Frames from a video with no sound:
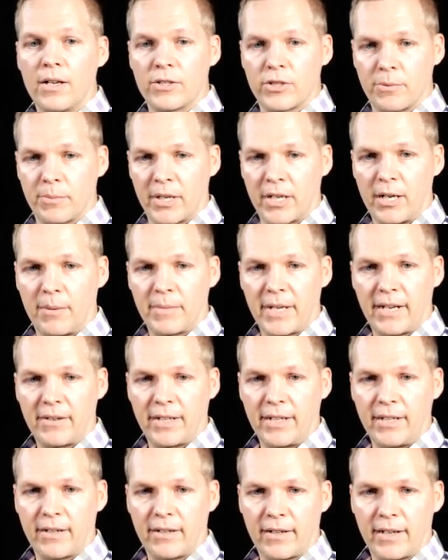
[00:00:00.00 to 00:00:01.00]
So I'm going to come
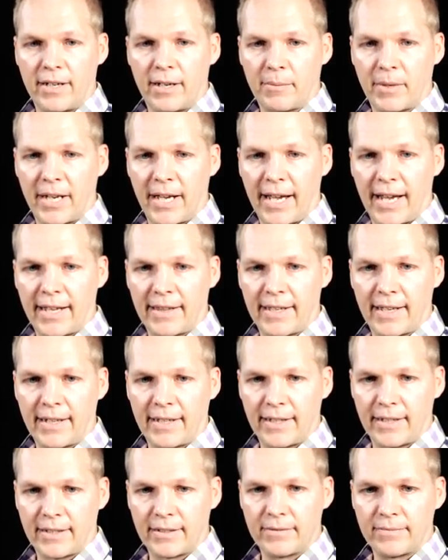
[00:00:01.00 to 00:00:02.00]
down here and I'm going to add
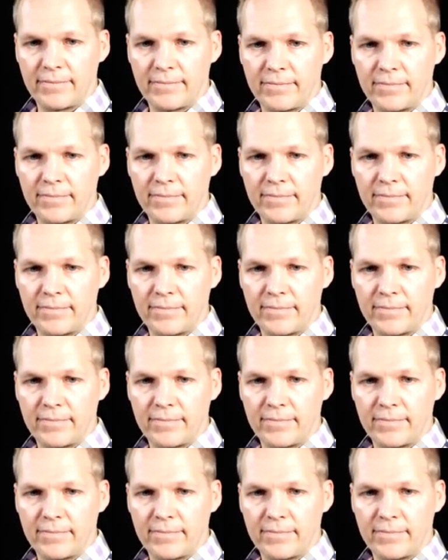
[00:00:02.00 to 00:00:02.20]
that in.